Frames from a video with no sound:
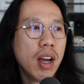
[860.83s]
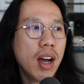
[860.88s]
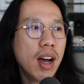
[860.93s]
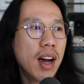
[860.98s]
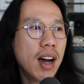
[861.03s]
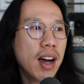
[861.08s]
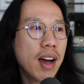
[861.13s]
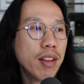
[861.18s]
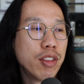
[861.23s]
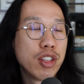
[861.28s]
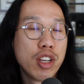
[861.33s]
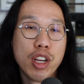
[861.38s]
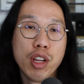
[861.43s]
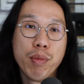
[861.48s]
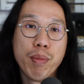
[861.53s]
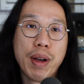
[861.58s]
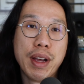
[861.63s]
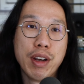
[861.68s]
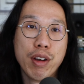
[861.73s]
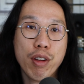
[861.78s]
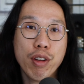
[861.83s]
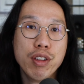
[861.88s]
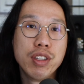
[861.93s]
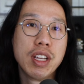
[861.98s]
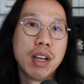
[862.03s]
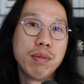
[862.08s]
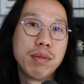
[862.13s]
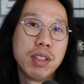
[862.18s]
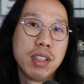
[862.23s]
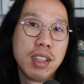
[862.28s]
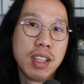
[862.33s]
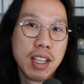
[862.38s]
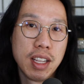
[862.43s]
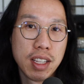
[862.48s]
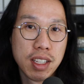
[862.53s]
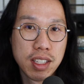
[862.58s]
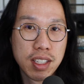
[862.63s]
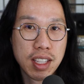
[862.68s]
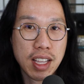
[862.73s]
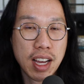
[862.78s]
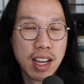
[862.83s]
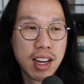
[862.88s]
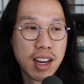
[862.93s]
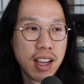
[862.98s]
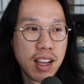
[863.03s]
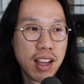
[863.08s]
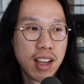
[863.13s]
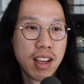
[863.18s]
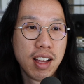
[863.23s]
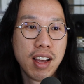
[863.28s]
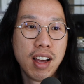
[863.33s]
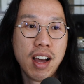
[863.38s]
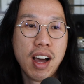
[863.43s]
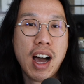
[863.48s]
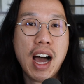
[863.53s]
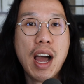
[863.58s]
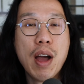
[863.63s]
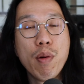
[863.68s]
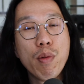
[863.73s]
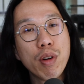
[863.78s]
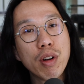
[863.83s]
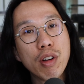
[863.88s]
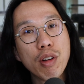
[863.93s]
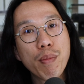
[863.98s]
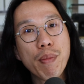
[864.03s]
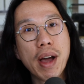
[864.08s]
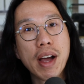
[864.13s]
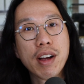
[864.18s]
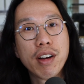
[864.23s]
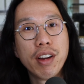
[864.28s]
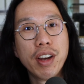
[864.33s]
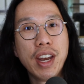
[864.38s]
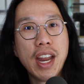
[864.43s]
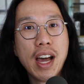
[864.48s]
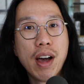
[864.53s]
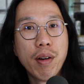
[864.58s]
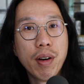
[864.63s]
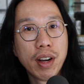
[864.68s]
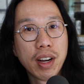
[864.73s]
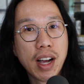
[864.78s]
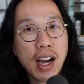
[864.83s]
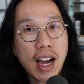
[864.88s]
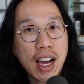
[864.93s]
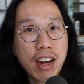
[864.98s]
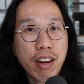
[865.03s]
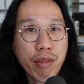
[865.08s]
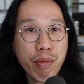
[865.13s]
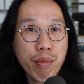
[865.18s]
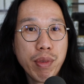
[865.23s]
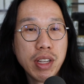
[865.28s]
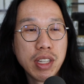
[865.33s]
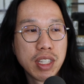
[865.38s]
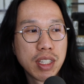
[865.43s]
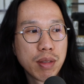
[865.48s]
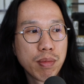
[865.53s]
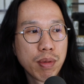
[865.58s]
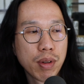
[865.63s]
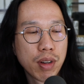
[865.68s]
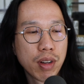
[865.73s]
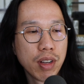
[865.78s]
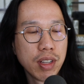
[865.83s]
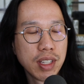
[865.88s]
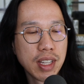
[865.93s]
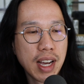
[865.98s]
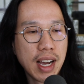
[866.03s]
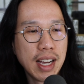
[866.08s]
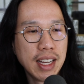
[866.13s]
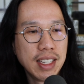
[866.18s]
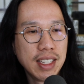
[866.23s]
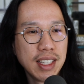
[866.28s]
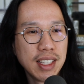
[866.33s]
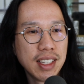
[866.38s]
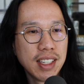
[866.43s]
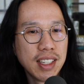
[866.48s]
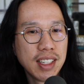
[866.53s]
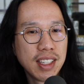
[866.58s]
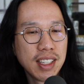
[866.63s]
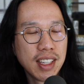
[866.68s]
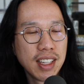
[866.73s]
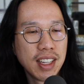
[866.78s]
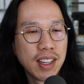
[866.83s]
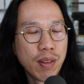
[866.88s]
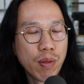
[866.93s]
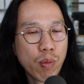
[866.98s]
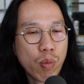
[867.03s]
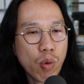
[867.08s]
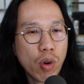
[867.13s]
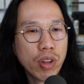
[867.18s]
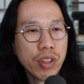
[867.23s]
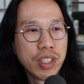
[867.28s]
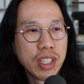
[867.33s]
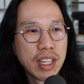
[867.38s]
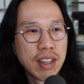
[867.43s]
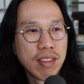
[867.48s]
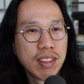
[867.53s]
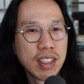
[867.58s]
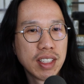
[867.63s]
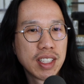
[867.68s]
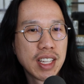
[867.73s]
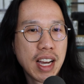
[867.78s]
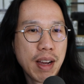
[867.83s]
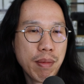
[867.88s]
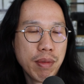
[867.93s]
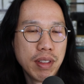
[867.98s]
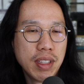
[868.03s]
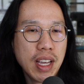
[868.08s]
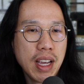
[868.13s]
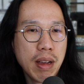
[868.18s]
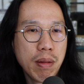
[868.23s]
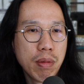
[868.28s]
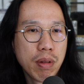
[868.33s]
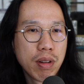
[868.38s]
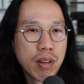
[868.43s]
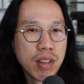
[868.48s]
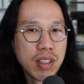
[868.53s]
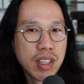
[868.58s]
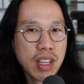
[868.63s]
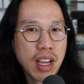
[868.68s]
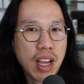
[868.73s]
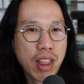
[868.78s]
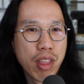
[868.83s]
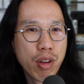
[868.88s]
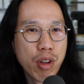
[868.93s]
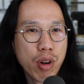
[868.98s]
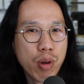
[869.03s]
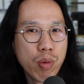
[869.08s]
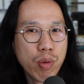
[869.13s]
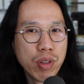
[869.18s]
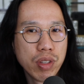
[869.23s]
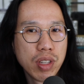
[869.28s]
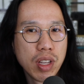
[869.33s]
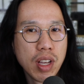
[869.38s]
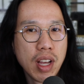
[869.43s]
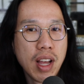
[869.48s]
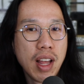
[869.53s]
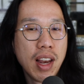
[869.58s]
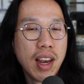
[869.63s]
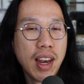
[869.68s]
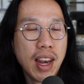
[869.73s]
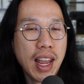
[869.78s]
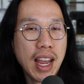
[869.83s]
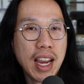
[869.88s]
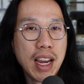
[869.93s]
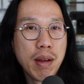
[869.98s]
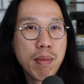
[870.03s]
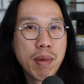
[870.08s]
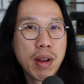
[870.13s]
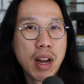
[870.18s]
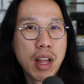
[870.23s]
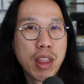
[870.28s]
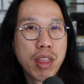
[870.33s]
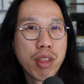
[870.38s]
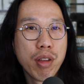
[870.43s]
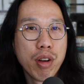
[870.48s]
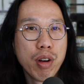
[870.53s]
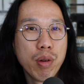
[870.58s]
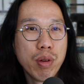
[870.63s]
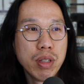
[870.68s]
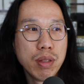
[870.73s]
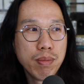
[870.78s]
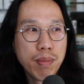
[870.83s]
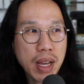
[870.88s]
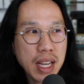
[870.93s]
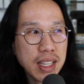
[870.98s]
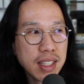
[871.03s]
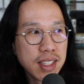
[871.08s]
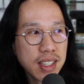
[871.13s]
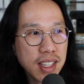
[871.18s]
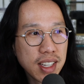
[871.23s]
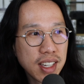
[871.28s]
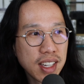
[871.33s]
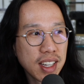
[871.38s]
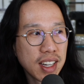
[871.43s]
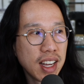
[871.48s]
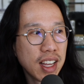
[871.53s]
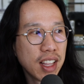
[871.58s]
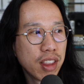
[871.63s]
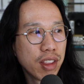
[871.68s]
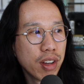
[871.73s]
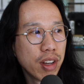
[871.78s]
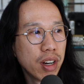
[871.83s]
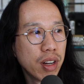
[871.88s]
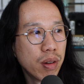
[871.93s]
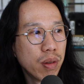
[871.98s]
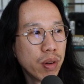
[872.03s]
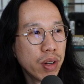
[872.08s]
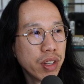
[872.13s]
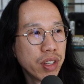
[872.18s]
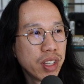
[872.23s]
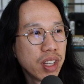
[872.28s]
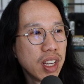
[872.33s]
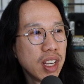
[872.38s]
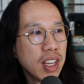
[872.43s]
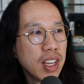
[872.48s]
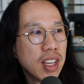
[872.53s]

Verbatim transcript: uh, turned my nose up to things that I would look back on now and kind of missed because I didn't want to give it the time of day because I thought it was lame and I thought it was basic and I thought it was